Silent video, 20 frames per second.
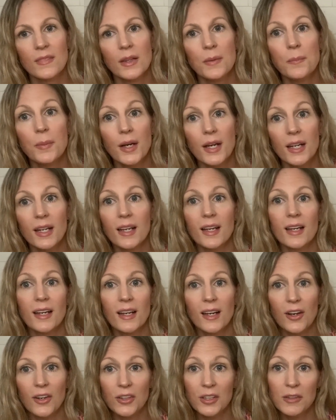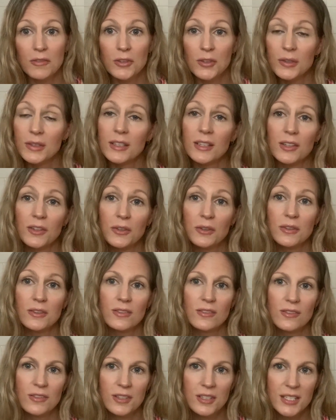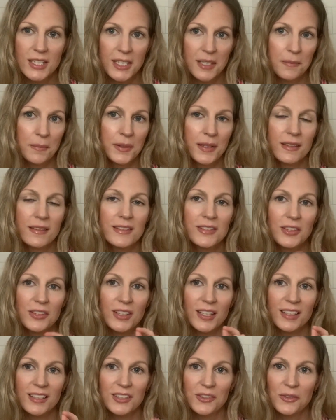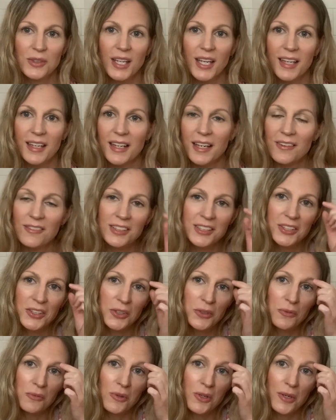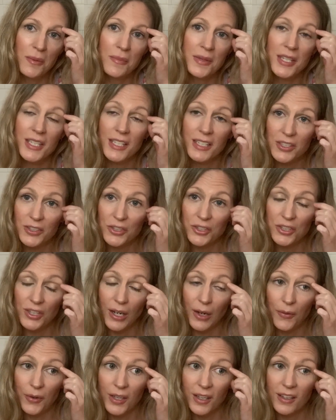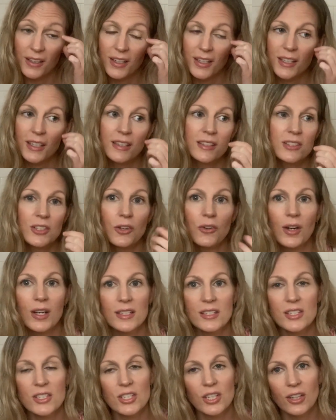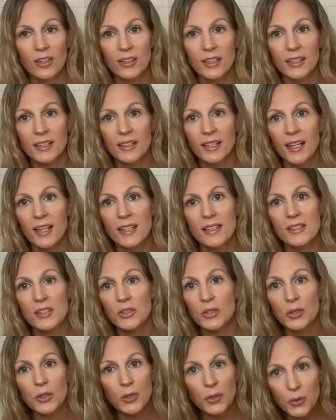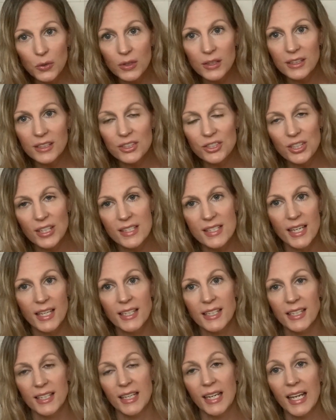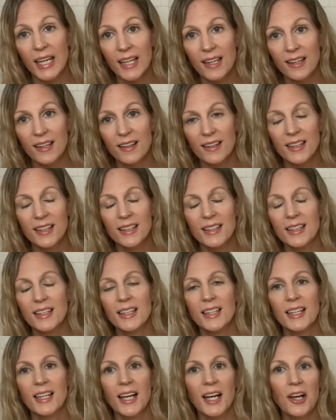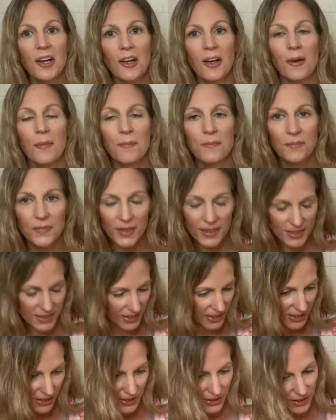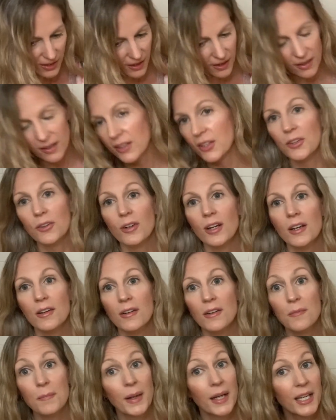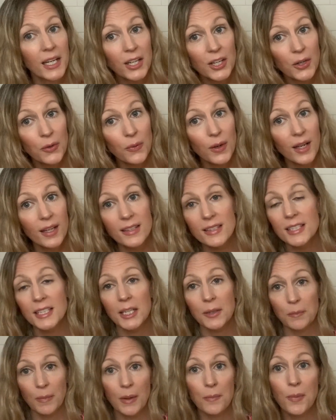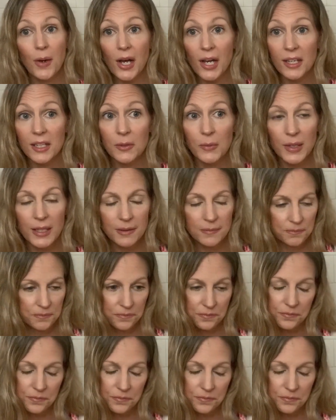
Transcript: But I'll give you a little tip so that you can have a little warmth in your shower. So I start it as coolish as I can handle it, to get, you know, my hair wet, to get my body wet.